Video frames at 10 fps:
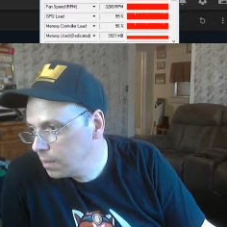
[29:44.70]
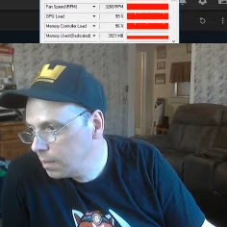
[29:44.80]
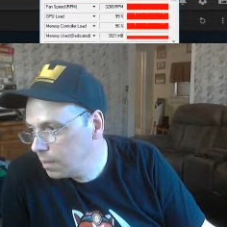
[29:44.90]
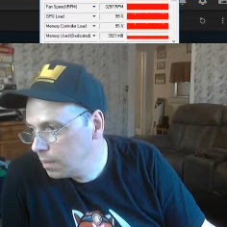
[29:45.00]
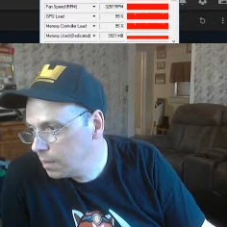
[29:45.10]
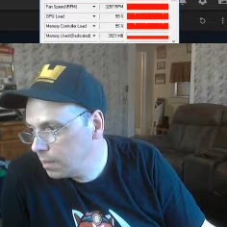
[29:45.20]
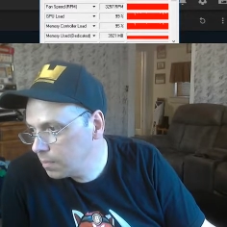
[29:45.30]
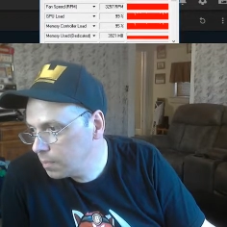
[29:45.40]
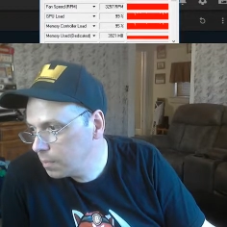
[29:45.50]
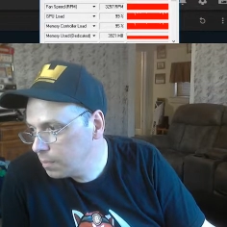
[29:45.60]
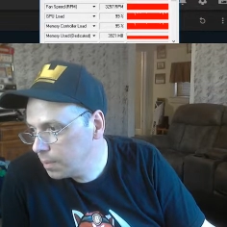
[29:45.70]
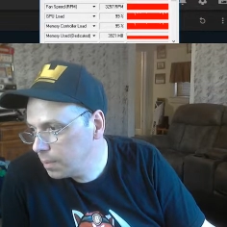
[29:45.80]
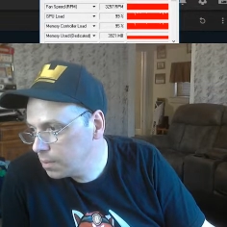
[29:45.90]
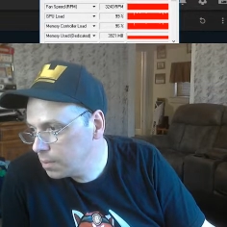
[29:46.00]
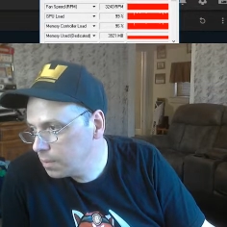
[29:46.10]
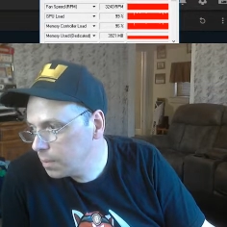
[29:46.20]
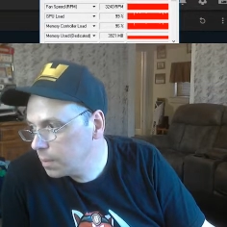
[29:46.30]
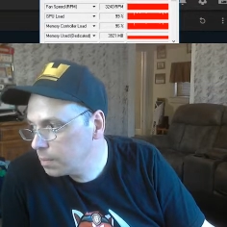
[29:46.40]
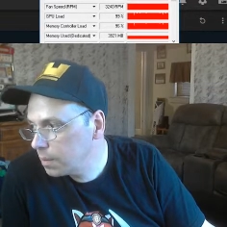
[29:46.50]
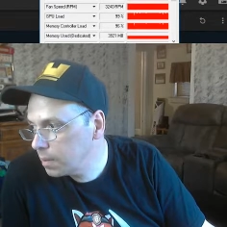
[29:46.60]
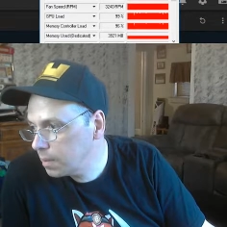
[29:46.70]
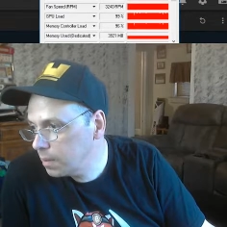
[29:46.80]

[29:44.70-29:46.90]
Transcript: Yeah, that's a MacBook.